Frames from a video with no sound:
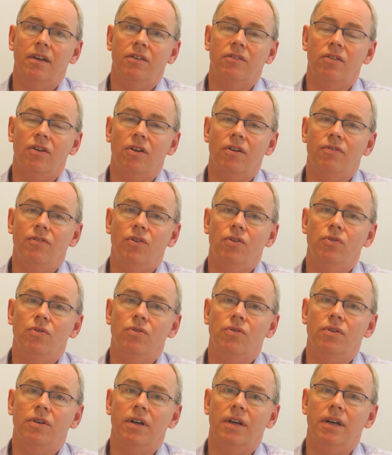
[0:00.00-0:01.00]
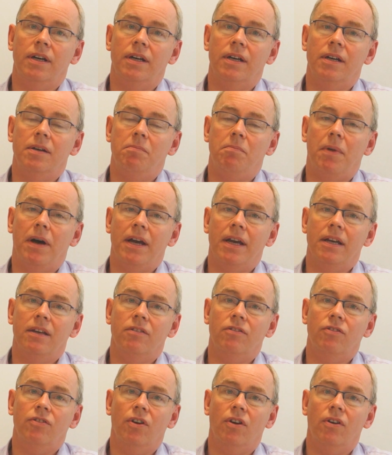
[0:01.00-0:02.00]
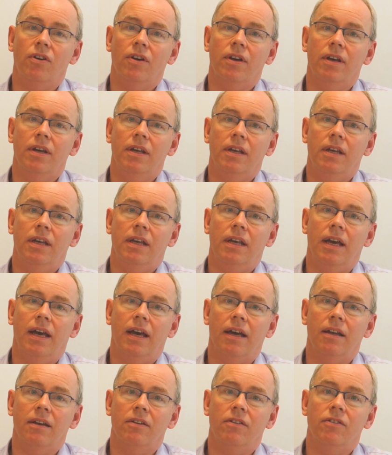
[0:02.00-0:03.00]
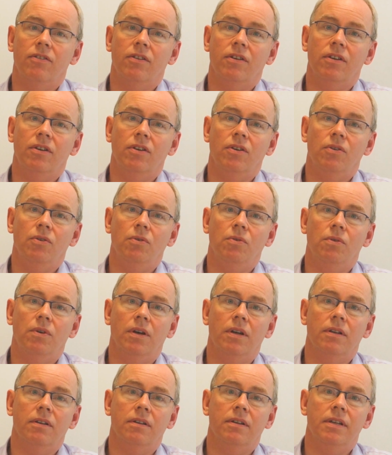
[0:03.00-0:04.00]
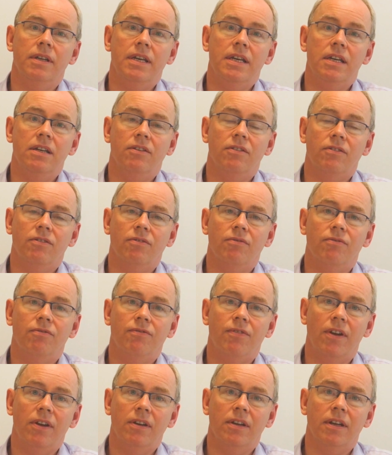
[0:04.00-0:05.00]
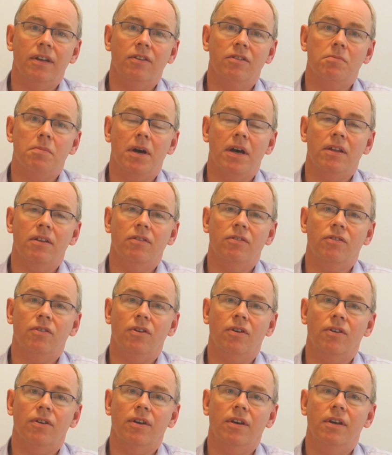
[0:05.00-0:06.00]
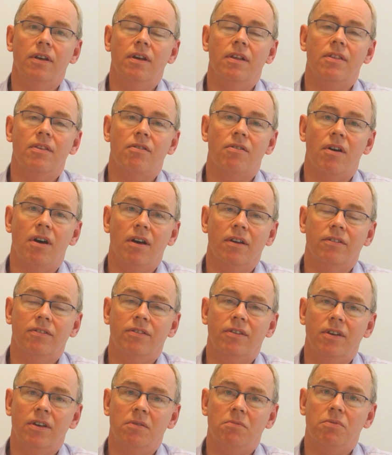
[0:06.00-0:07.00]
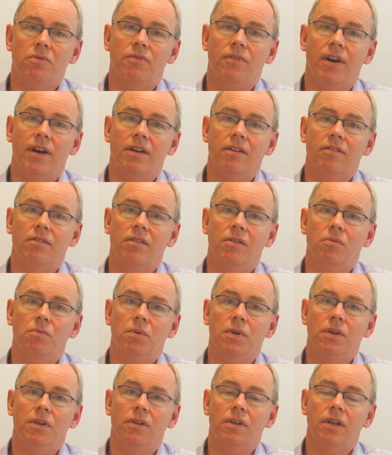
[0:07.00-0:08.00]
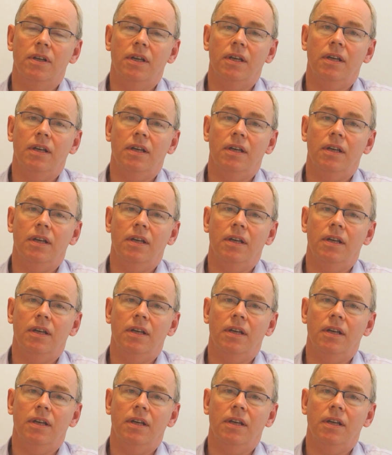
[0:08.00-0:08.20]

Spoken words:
So if you're buying stock and you need some funding to buy the stock, there are certain providers that will